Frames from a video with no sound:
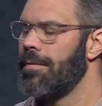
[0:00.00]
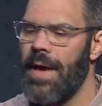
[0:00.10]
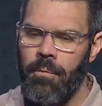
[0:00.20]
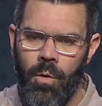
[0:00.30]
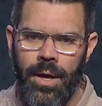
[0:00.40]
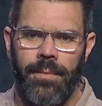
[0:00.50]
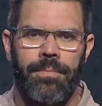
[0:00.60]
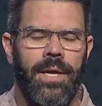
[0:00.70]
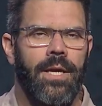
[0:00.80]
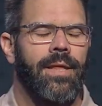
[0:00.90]
They want to
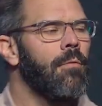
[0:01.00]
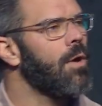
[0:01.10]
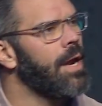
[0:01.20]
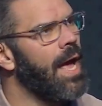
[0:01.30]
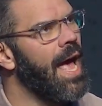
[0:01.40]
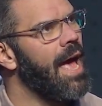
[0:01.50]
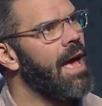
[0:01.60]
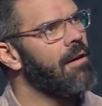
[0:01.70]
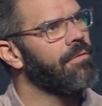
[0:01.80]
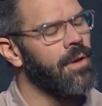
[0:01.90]
be, they want to
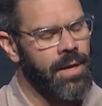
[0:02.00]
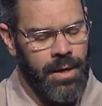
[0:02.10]
have,